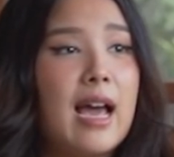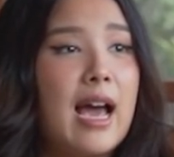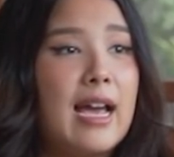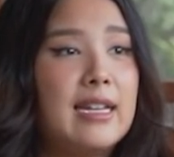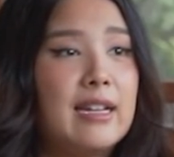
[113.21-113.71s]

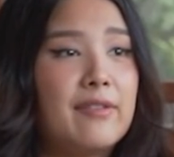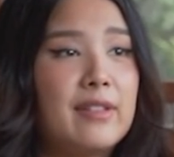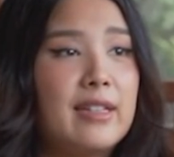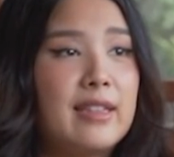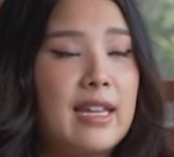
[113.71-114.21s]
I
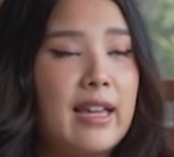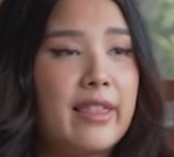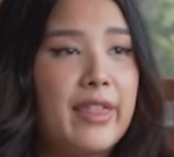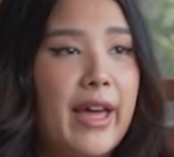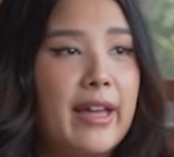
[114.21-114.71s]
definitely
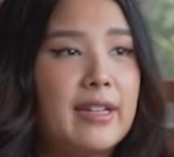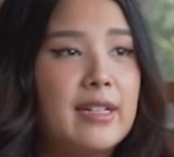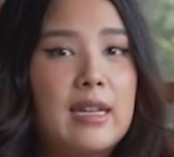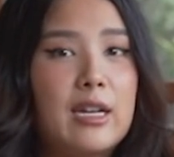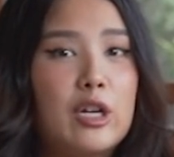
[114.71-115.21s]
think that
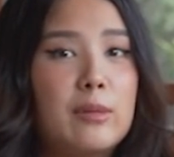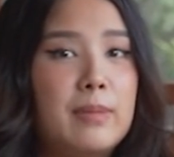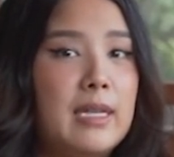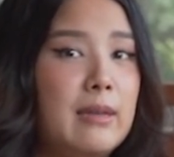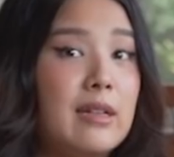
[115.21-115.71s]
it could
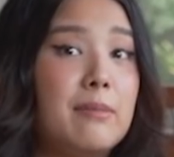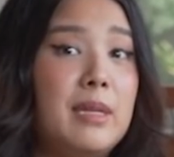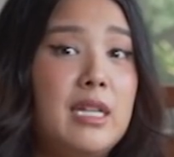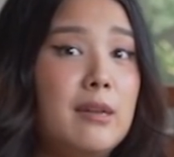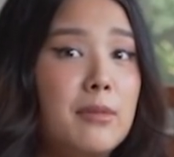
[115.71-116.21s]
be
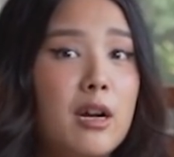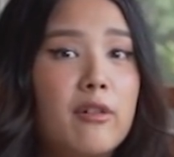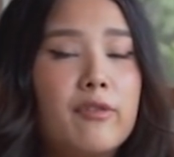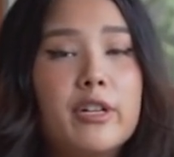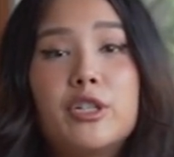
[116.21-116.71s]
medium
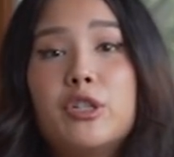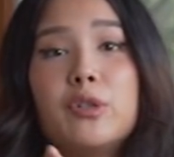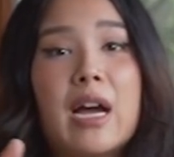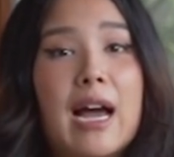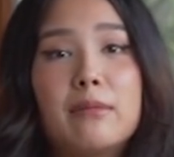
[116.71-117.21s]
coverage
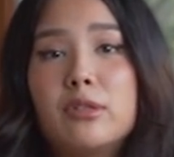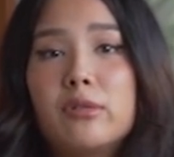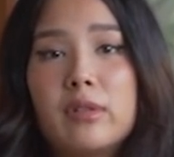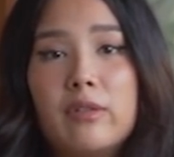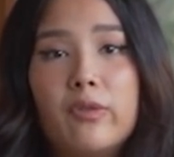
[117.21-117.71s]
to
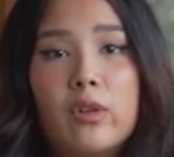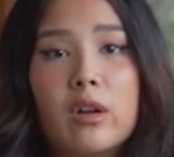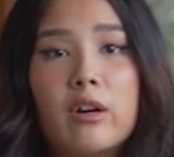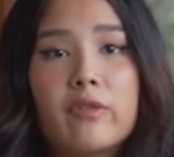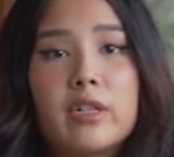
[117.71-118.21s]
absolutely full
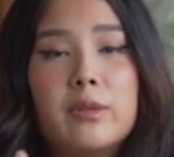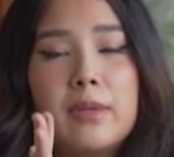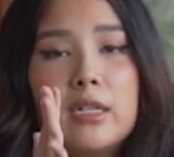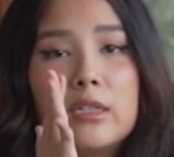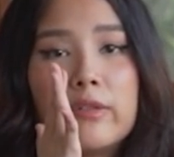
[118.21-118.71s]
coverage
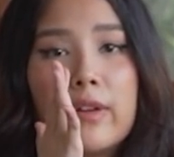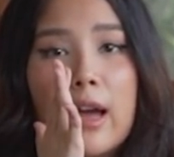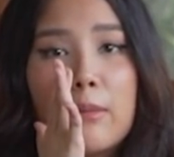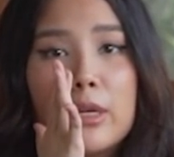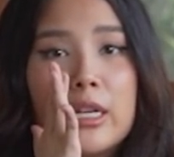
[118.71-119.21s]
because of
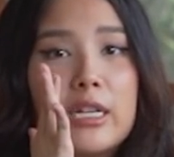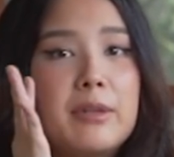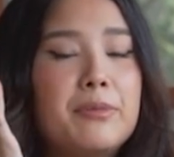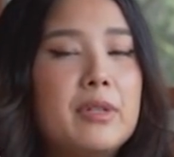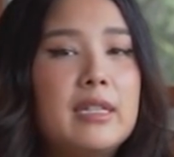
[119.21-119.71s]
how much it
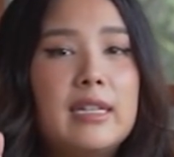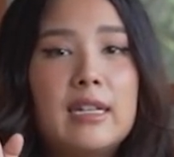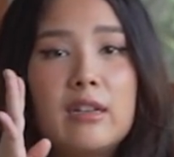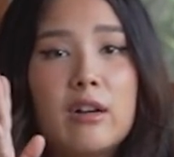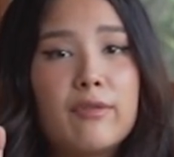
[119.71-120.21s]
really
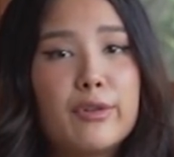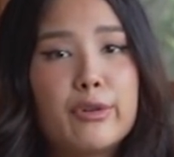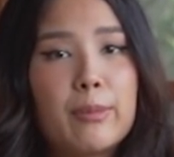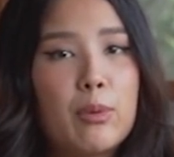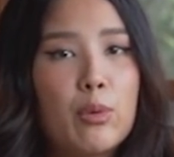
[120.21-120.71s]
can cover
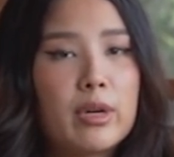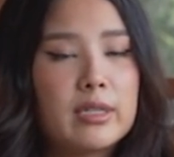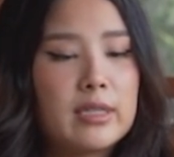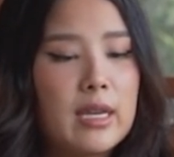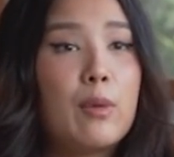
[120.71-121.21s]
your
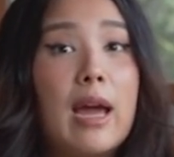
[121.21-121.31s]
pores.